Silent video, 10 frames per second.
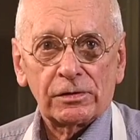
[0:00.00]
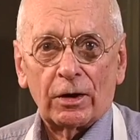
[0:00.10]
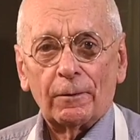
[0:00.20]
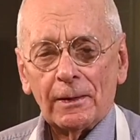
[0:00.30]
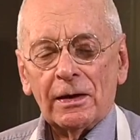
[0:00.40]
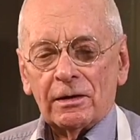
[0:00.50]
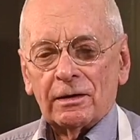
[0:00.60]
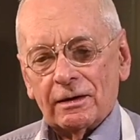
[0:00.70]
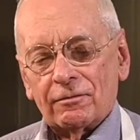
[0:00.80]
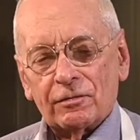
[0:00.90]
So
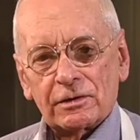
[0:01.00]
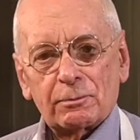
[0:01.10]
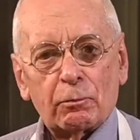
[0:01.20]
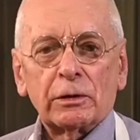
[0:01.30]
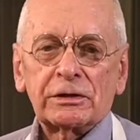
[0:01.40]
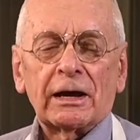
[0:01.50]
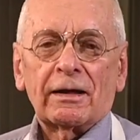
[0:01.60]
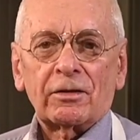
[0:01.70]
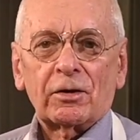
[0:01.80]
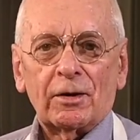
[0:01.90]
if it's put
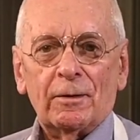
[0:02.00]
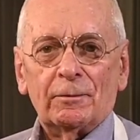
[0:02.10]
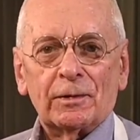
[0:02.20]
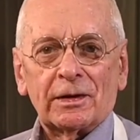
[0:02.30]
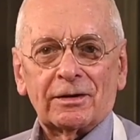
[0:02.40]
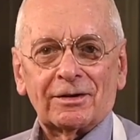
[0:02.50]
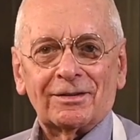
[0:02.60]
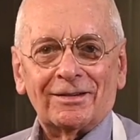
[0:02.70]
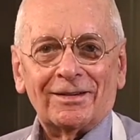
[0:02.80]
together and